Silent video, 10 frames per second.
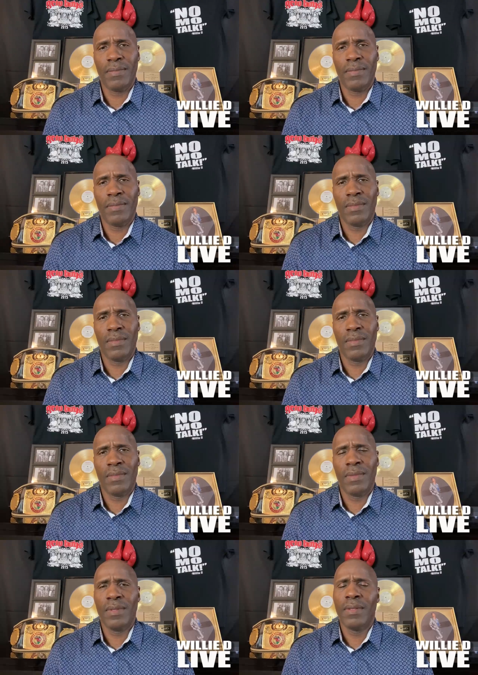
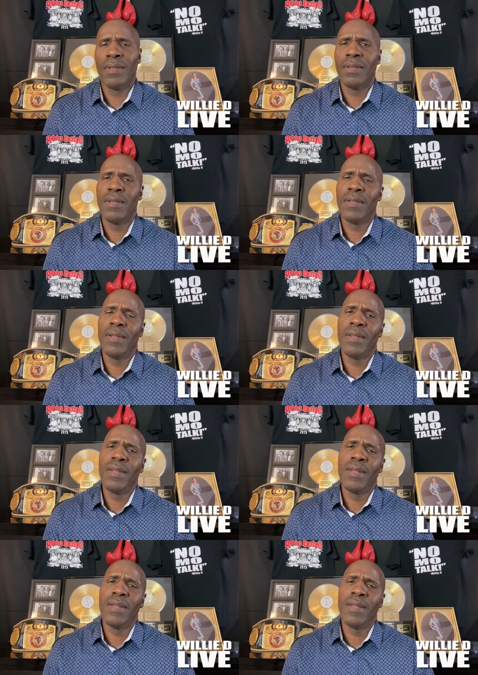
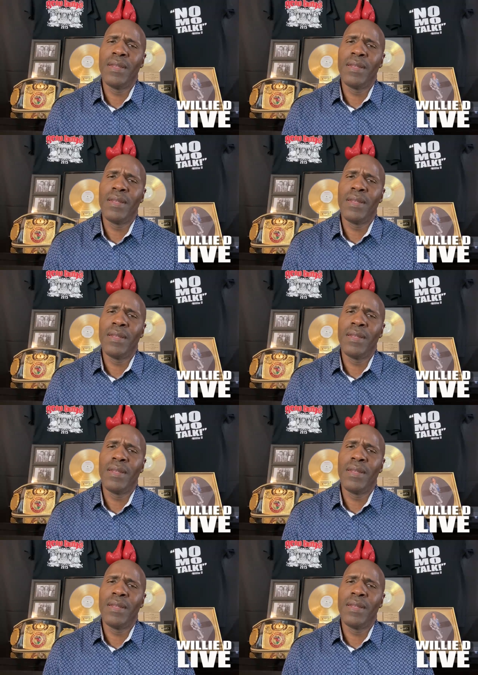(no one is talking)